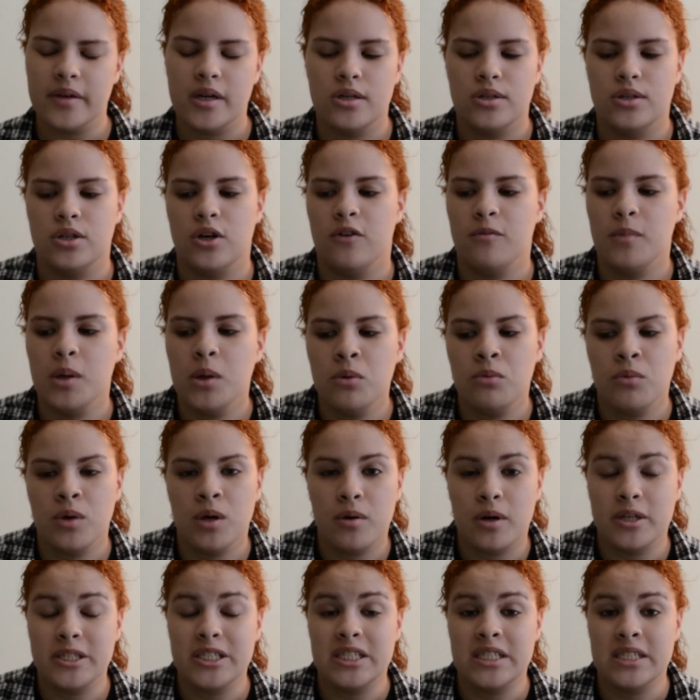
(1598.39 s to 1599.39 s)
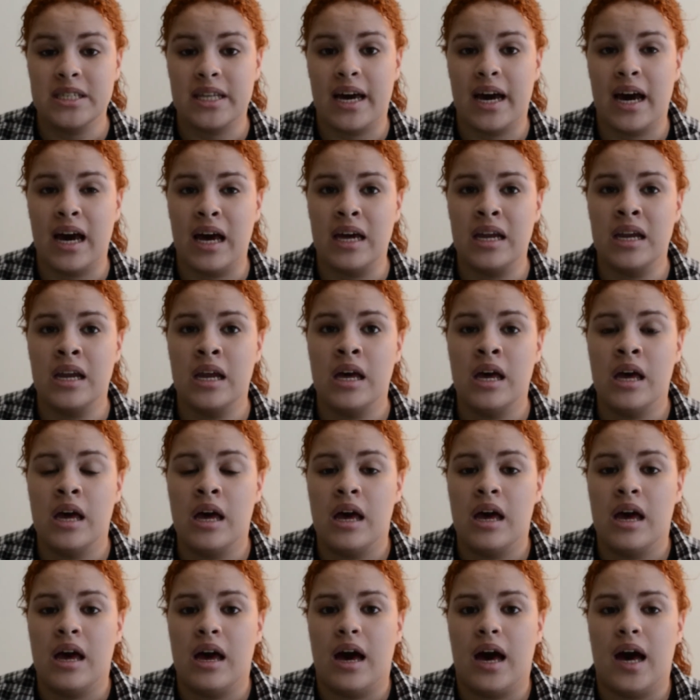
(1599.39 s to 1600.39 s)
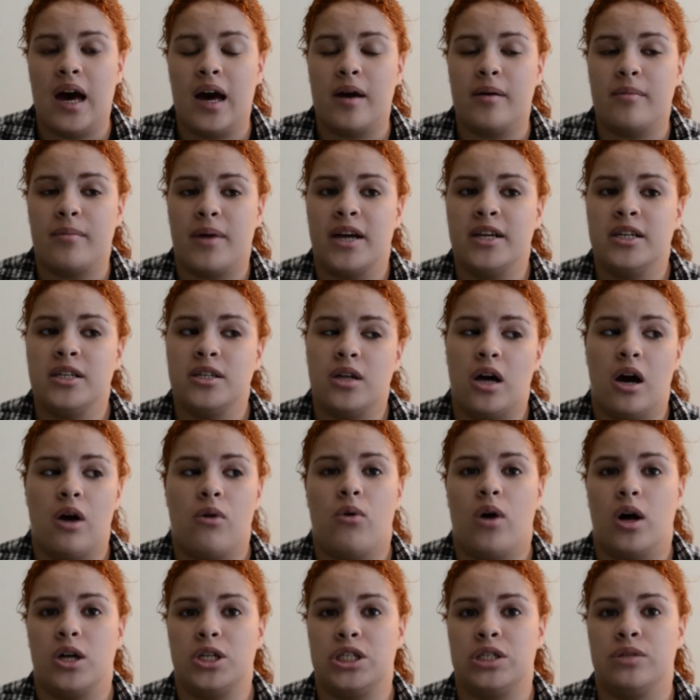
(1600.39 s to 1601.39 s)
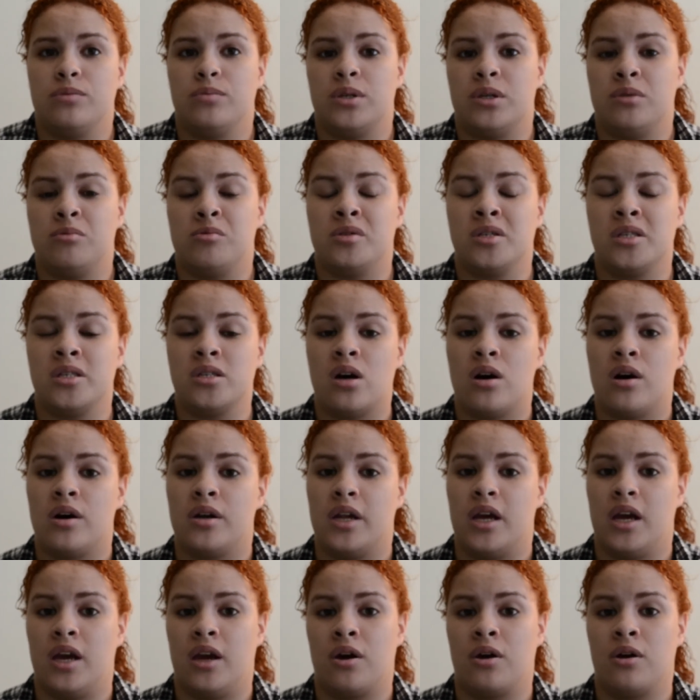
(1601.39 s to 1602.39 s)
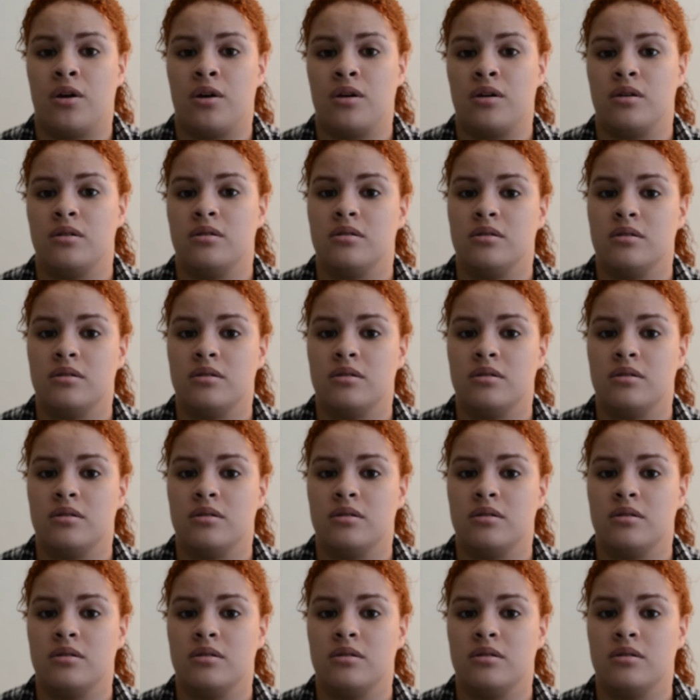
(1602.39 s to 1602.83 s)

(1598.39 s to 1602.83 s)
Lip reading: So I've been rewatching that. I did not watch it when it was on air